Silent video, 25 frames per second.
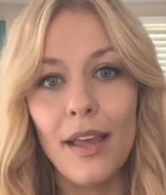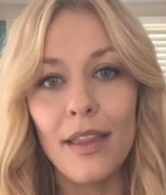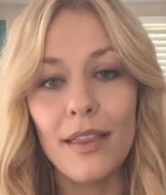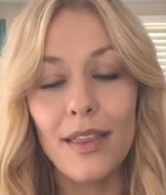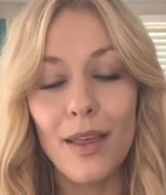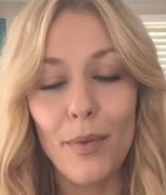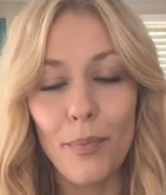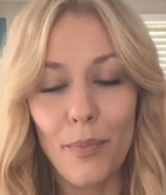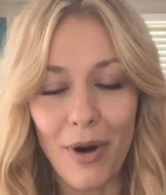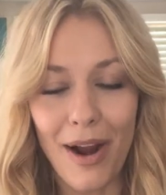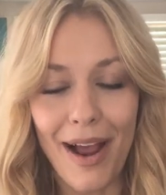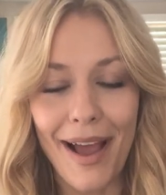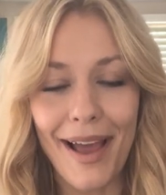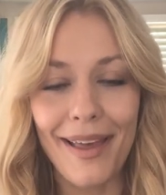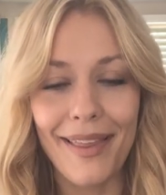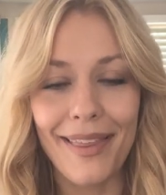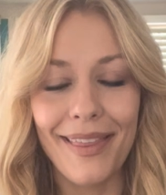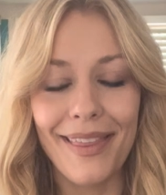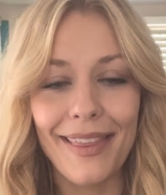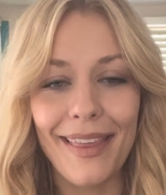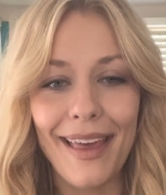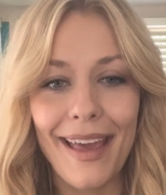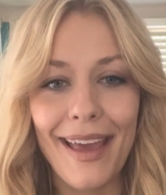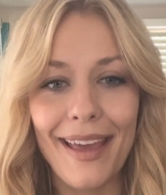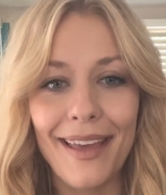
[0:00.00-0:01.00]
the breath.
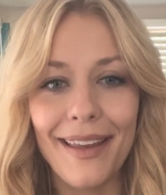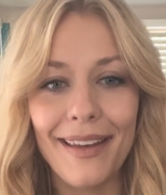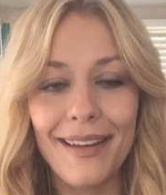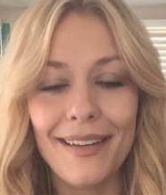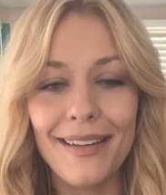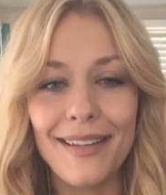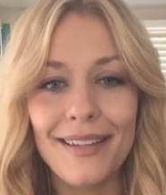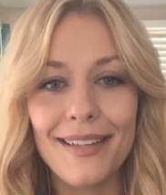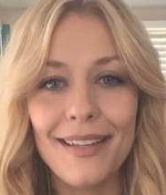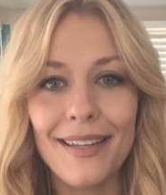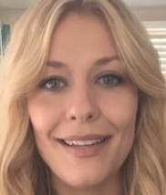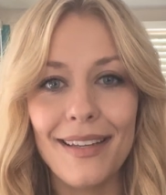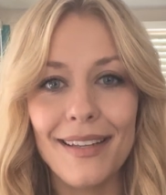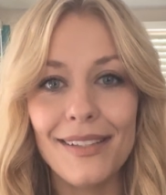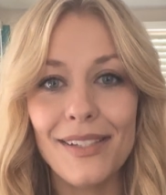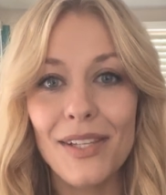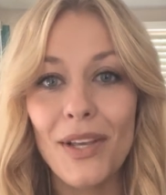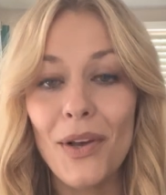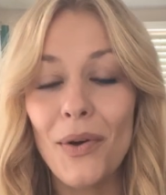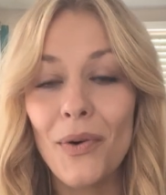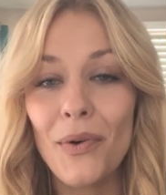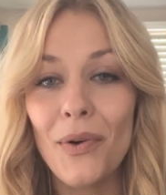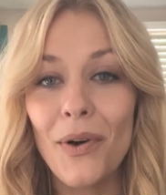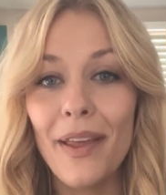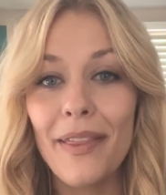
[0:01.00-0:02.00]
And
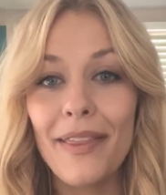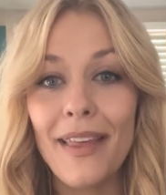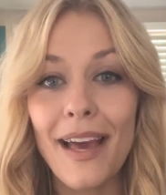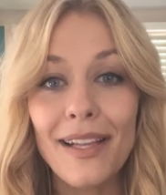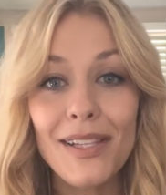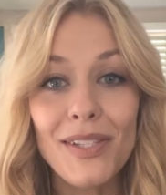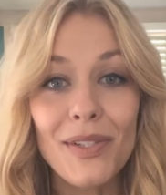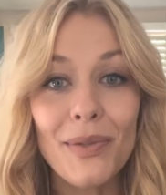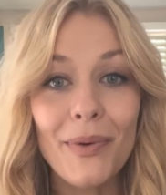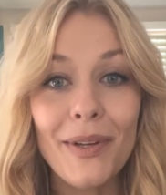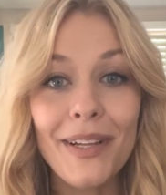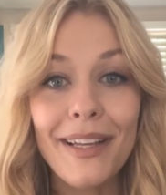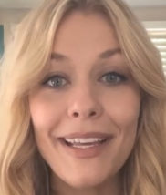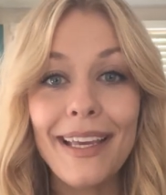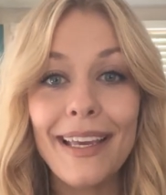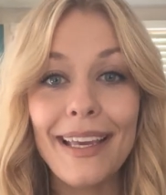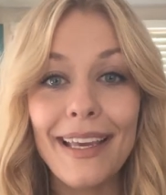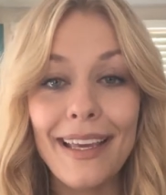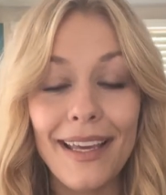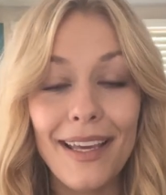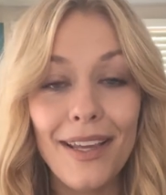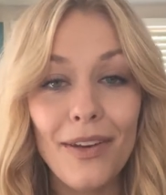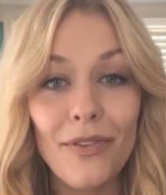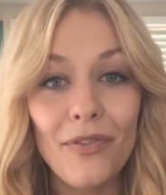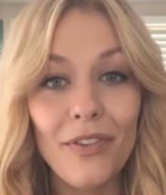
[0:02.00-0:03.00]
so that's really
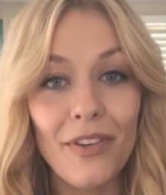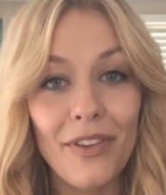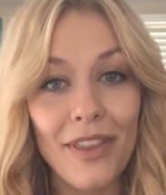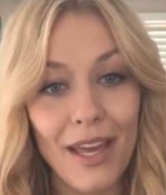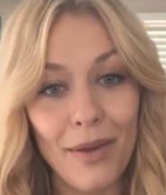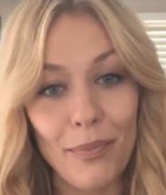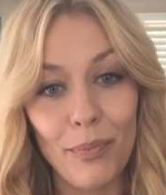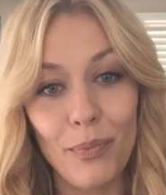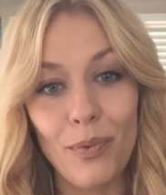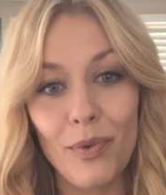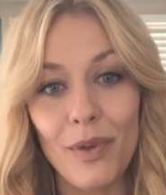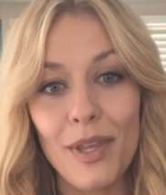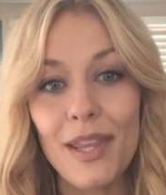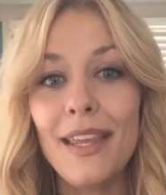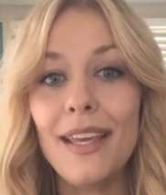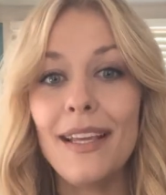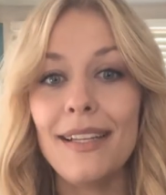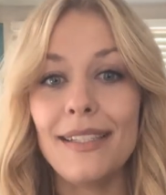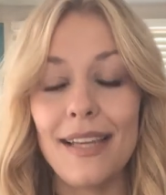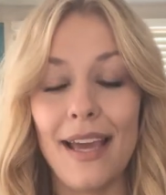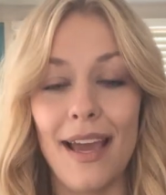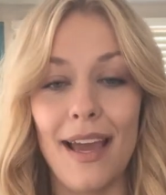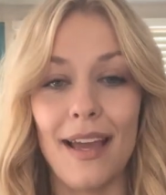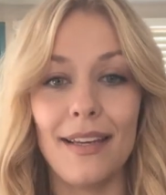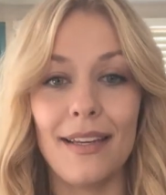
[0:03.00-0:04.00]
it for that breathing
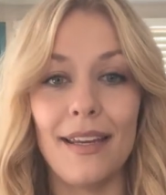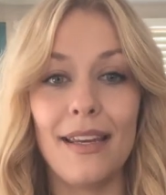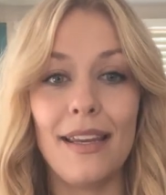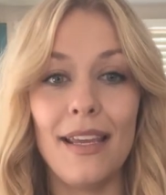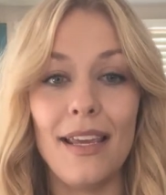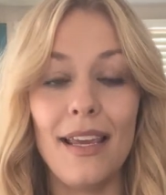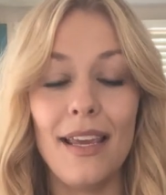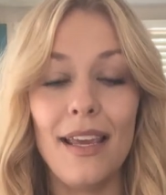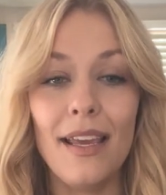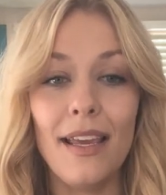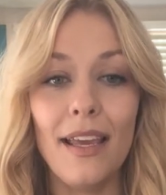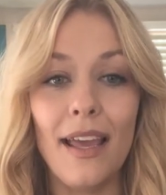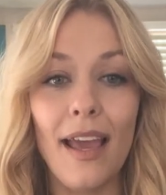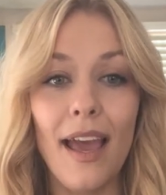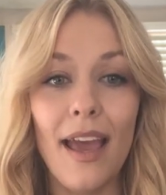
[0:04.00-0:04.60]
technique.